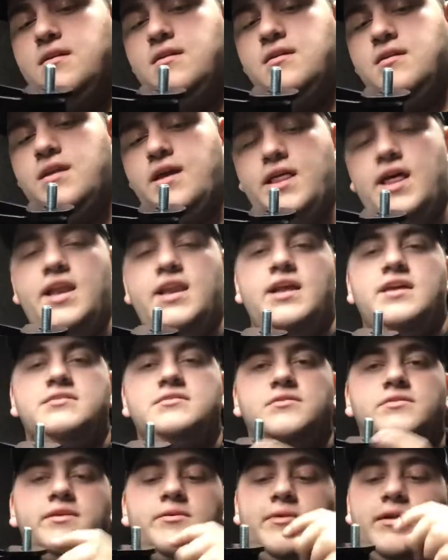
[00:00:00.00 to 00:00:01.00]
Now that nut's
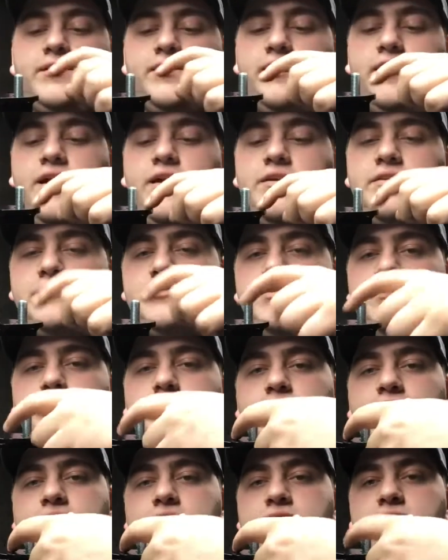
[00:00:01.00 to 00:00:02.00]
only welded on in 2
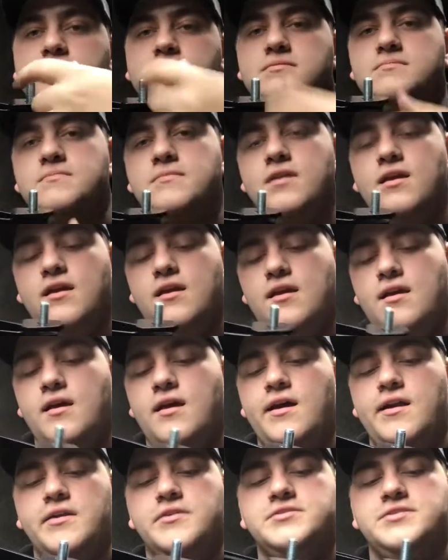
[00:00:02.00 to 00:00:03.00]
places.
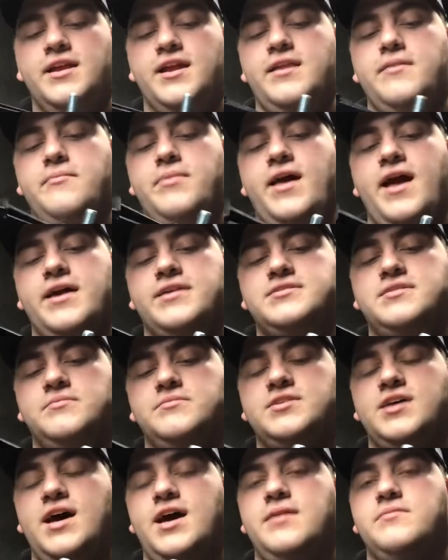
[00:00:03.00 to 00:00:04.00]
And using an impact
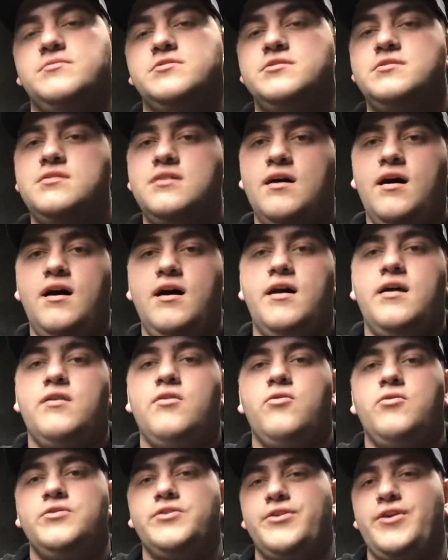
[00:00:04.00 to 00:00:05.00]
sometimes on
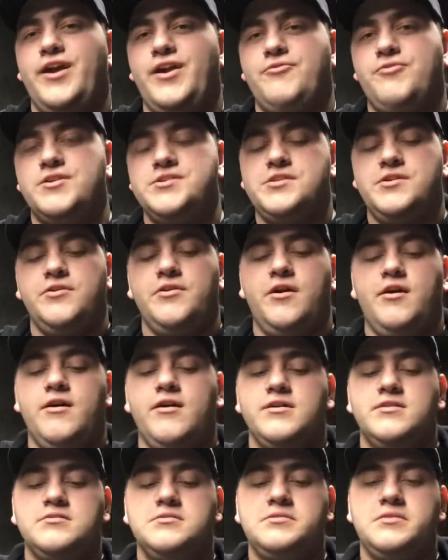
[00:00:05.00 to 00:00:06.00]
older and rustier
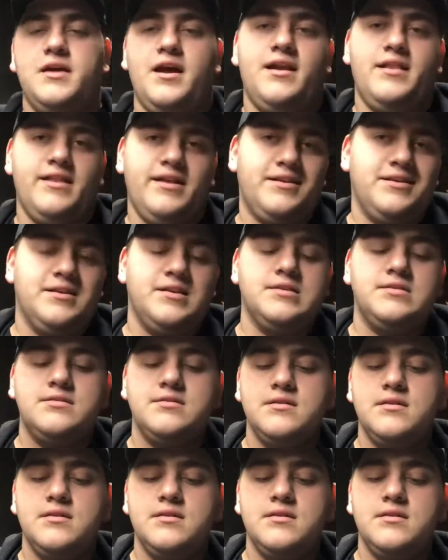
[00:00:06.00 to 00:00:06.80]
cars, kind of like this,